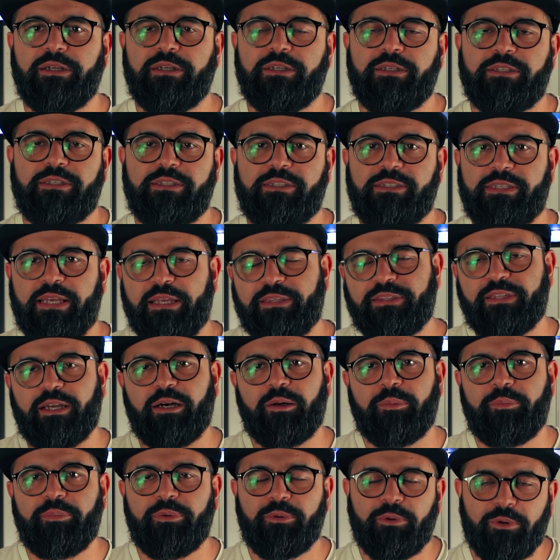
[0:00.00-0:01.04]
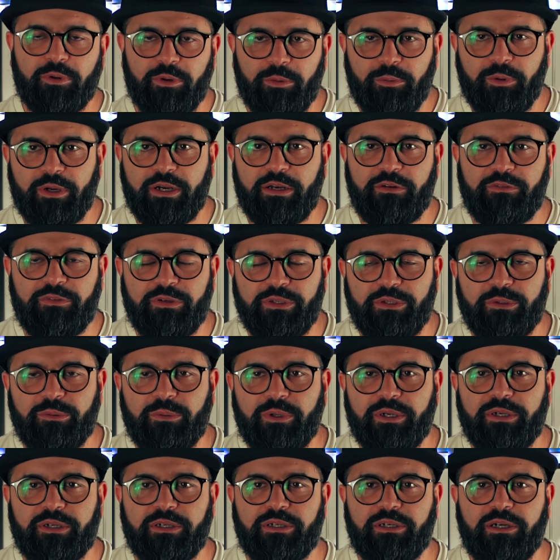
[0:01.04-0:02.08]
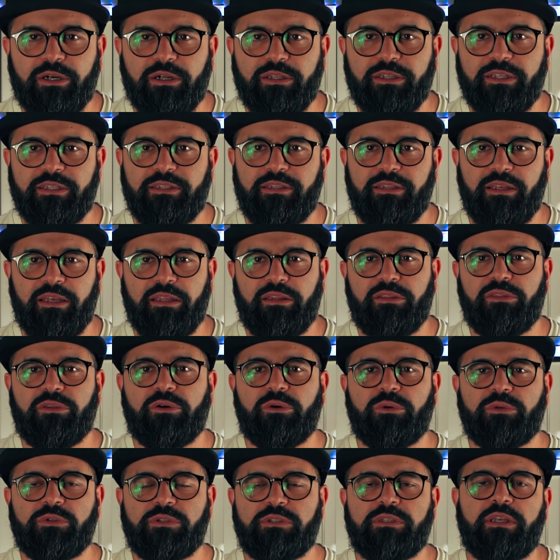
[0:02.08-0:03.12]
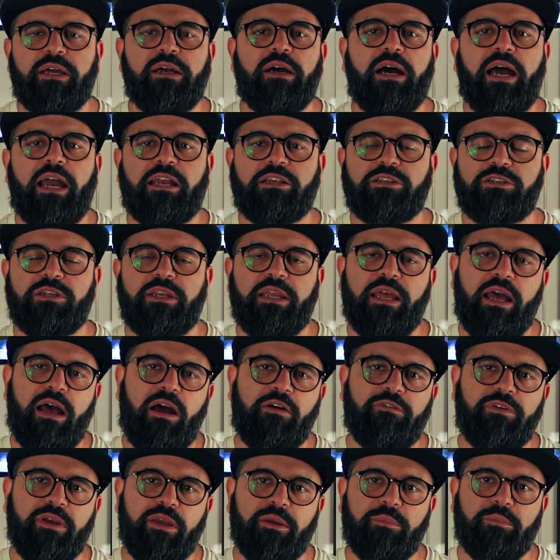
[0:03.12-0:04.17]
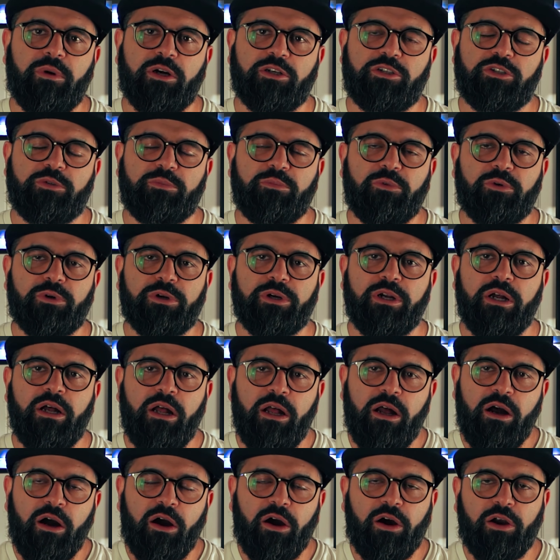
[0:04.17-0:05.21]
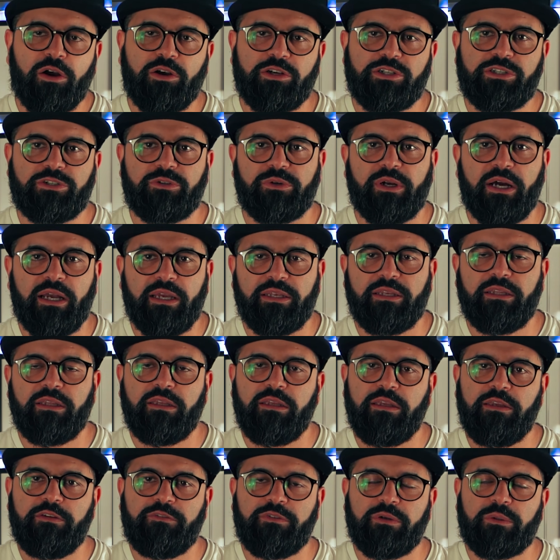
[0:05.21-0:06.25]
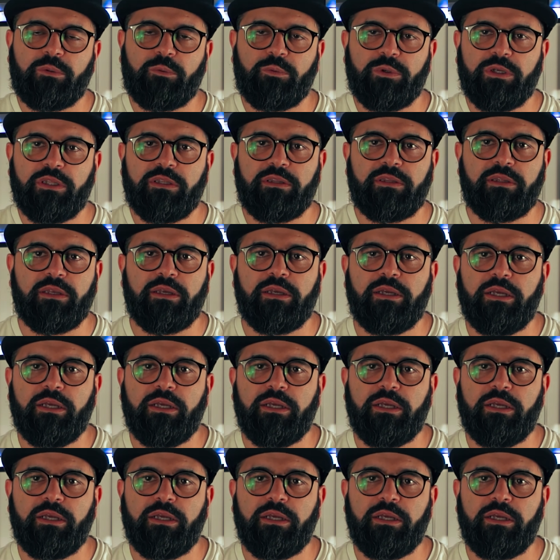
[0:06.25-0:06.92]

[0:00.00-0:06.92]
setup or whatever you want to call it, and those actually have a much more harsh ride even with